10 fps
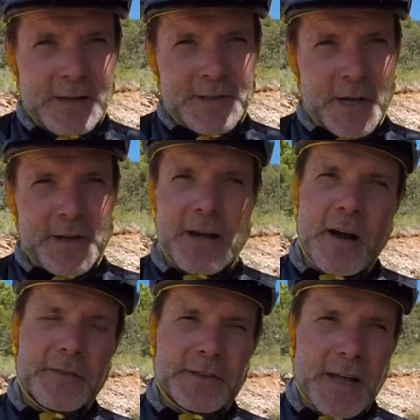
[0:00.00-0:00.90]
So then
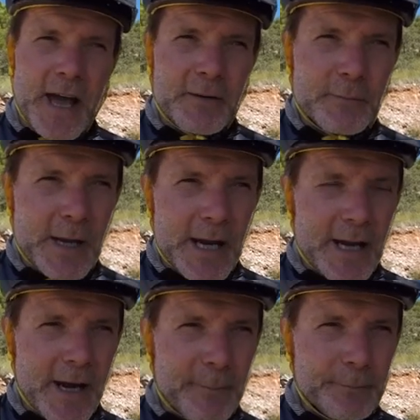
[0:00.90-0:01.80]
after that
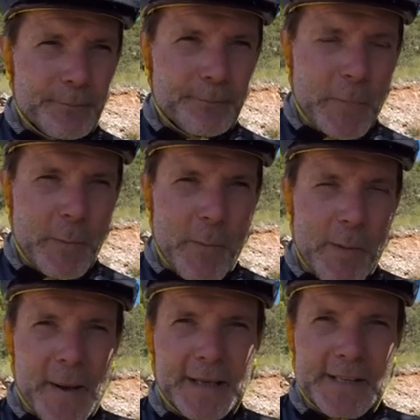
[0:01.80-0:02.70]
we
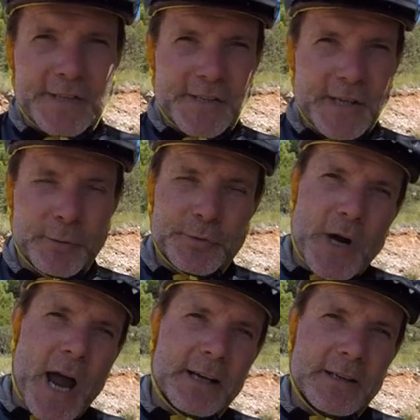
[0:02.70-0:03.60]
went back into single
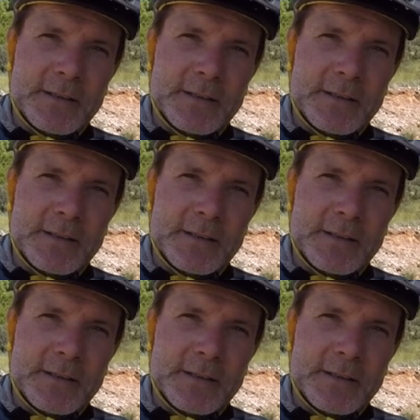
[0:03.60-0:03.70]
track